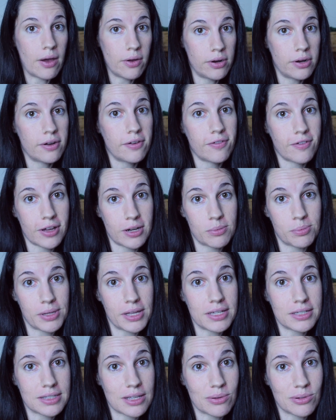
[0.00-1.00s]
How did I find a
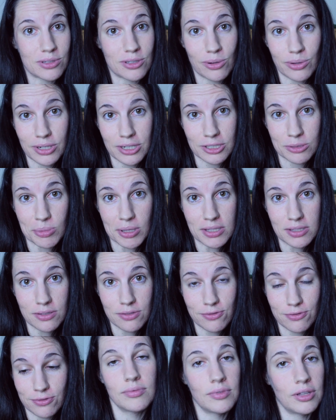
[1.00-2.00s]
place that was so
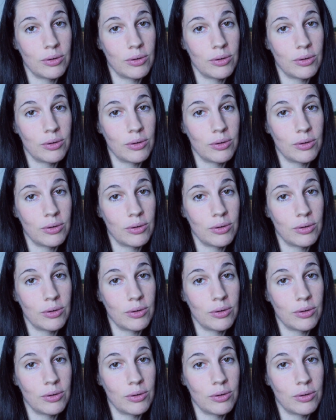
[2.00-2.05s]
inexpensive?